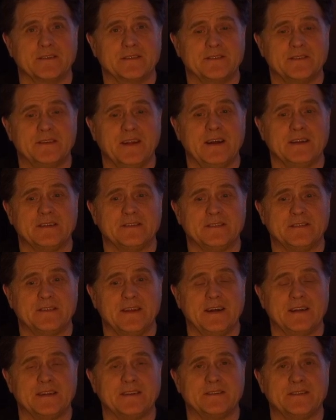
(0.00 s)

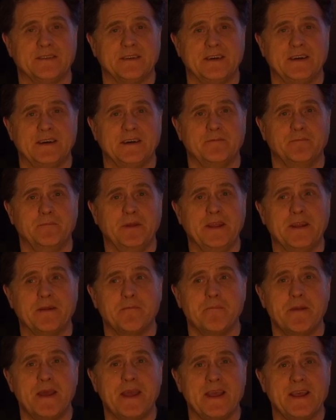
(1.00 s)
start being
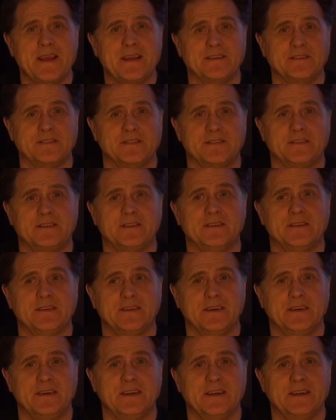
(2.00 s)
amazed
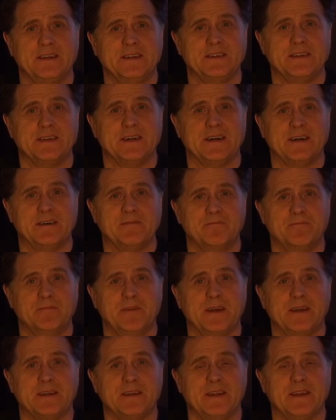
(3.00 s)
and
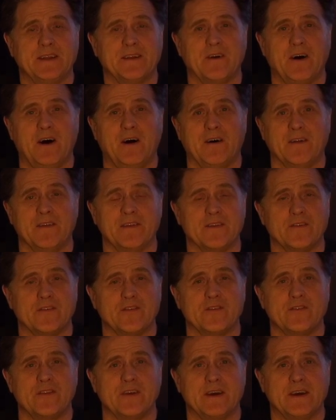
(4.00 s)
at all of
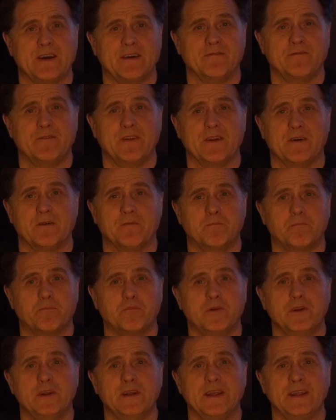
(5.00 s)
this
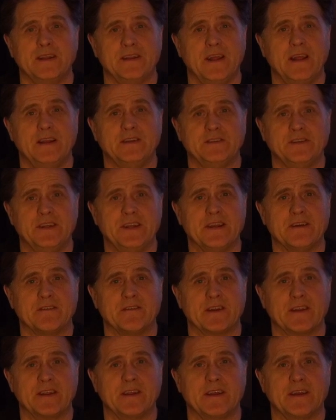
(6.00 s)
brilliant
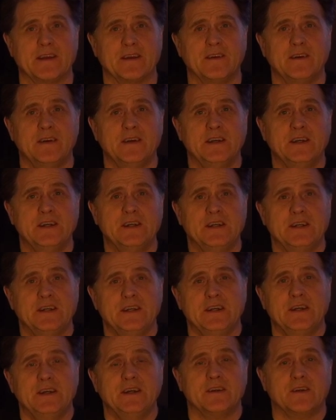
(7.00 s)
engineering here.
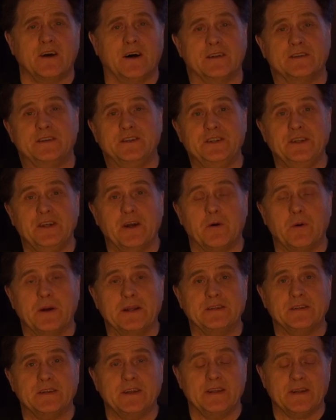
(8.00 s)
Call it
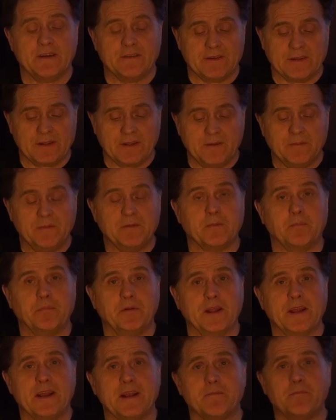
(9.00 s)
geoengineering, the
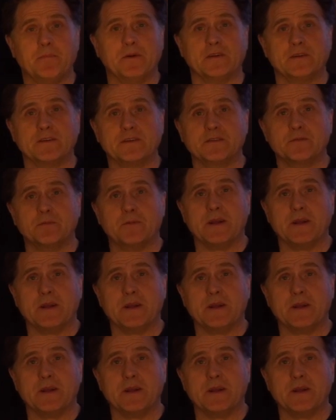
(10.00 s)
planet builders,